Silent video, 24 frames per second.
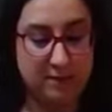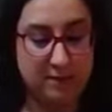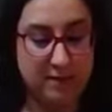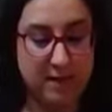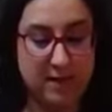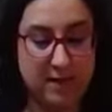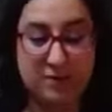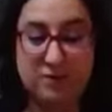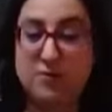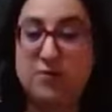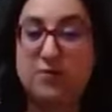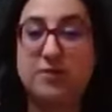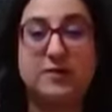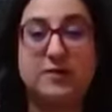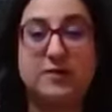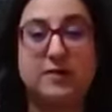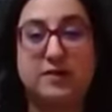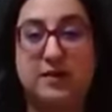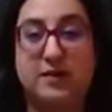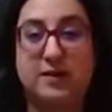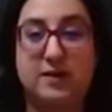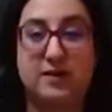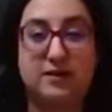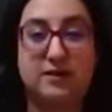as long as
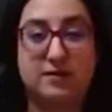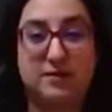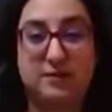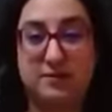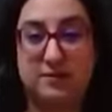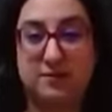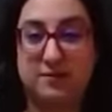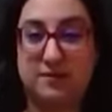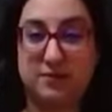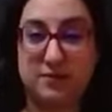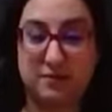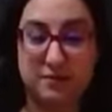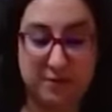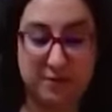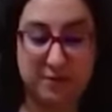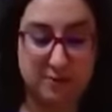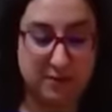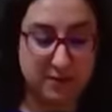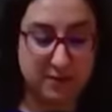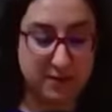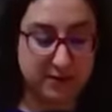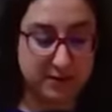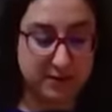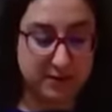it takes, to be
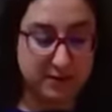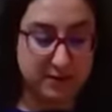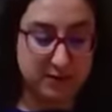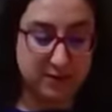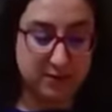honest.